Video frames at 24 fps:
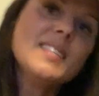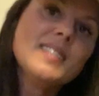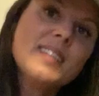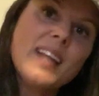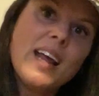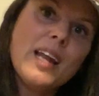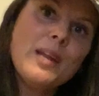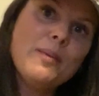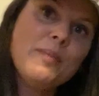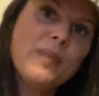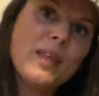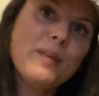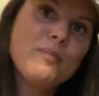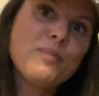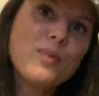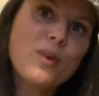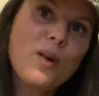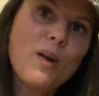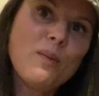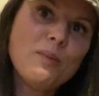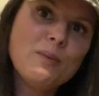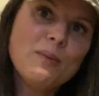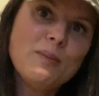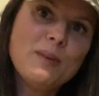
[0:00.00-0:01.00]
is an item that
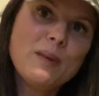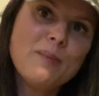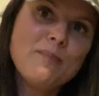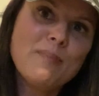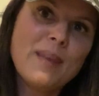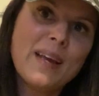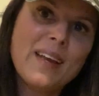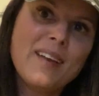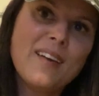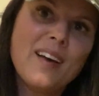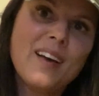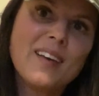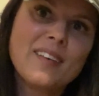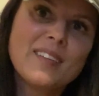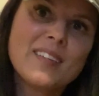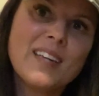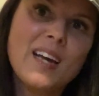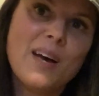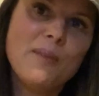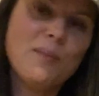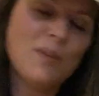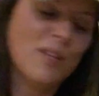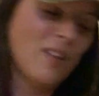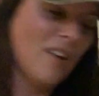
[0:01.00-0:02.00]
probably might not
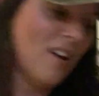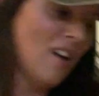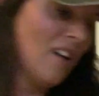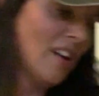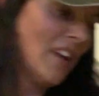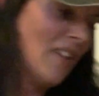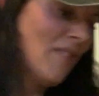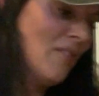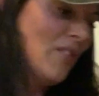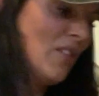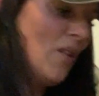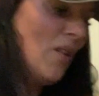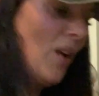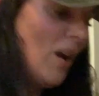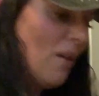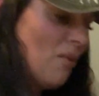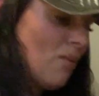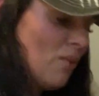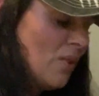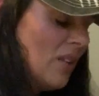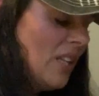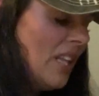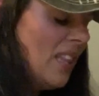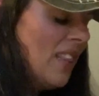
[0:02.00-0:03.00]
come along, even though I
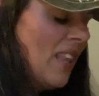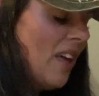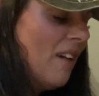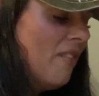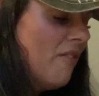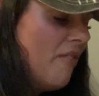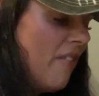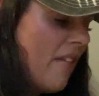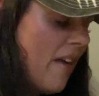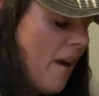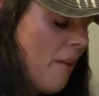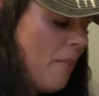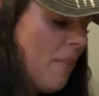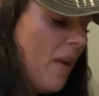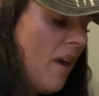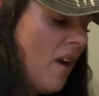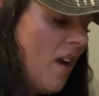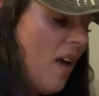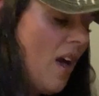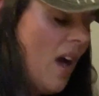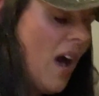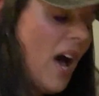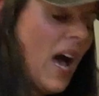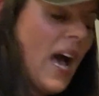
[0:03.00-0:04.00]
really love them.
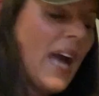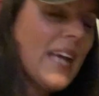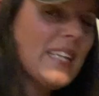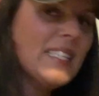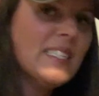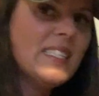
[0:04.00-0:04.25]
I